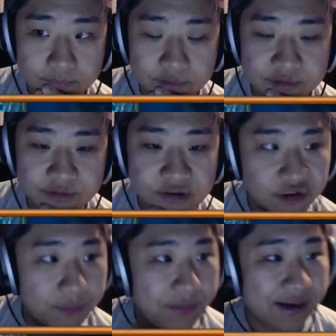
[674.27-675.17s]
Start
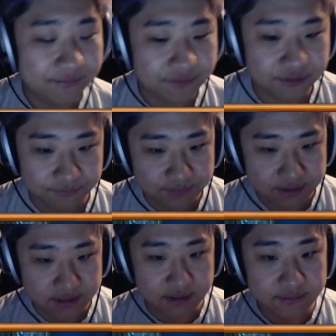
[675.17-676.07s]
chipping on him for some
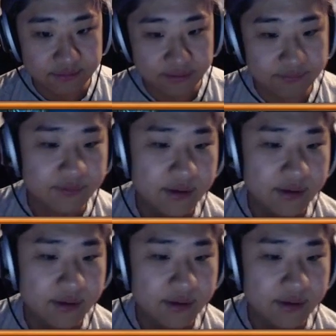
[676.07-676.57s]
fatigue stuff.